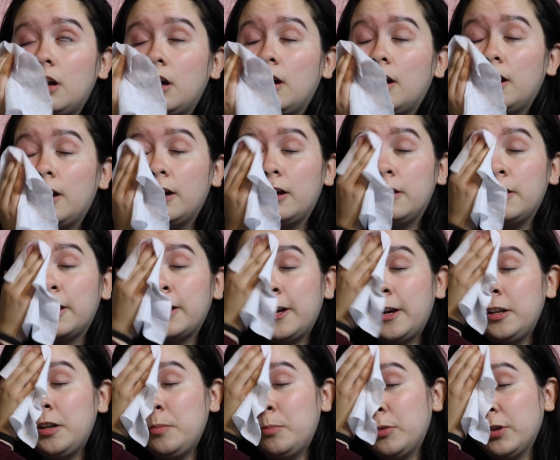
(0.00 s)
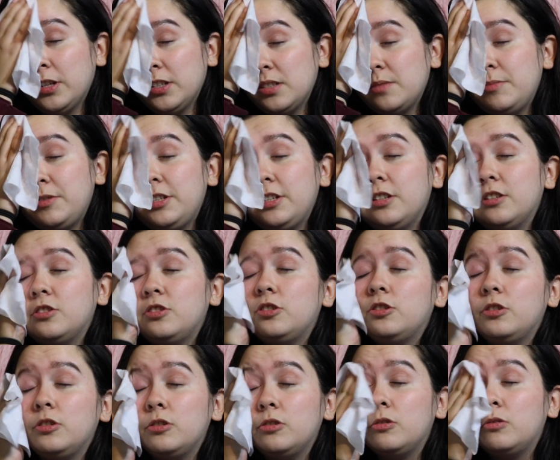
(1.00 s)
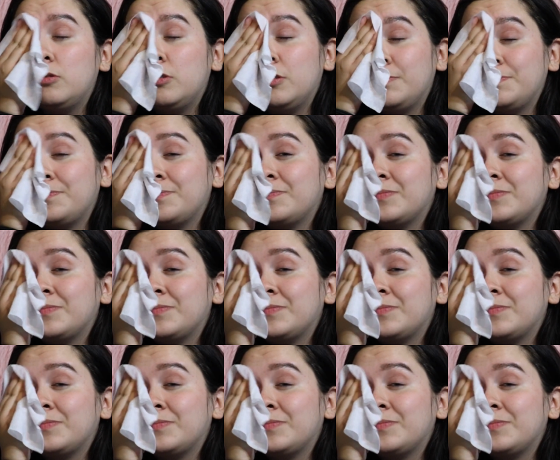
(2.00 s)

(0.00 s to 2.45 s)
that kind of brings me to